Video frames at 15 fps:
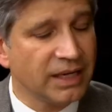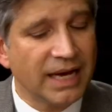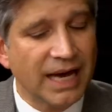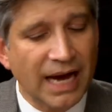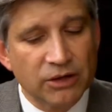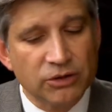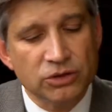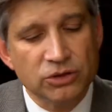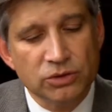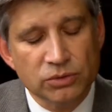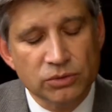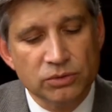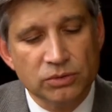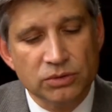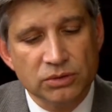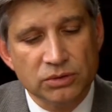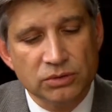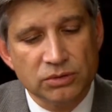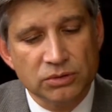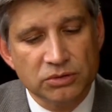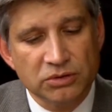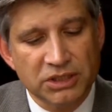How do you
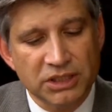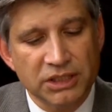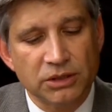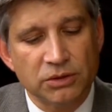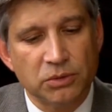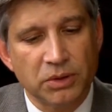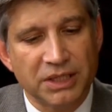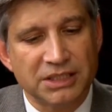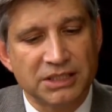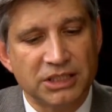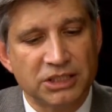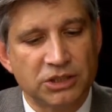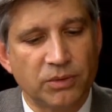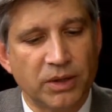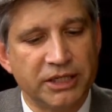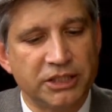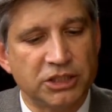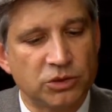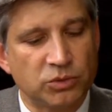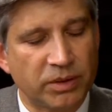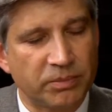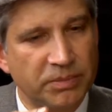deal with
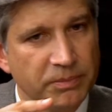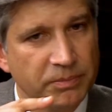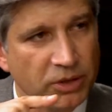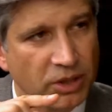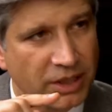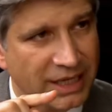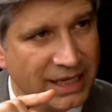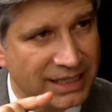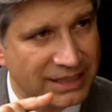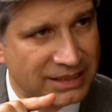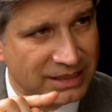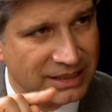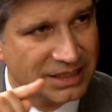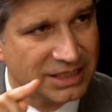situations where people are constantly